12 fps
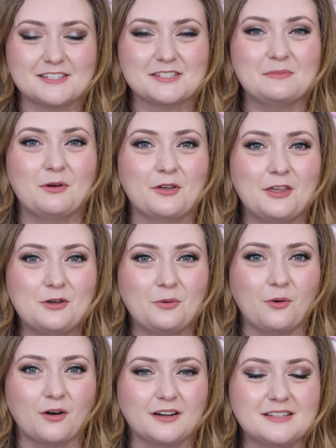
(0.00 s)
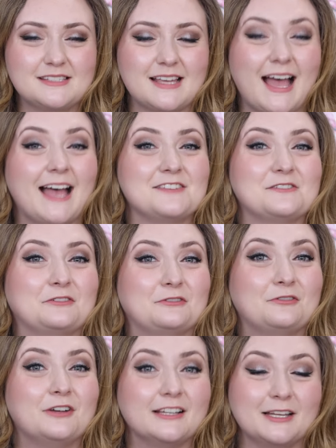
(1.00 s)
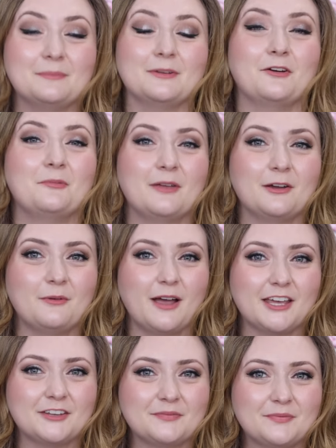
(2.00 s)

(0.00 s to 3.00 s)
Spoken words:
Smokey Quartz has really blown me away.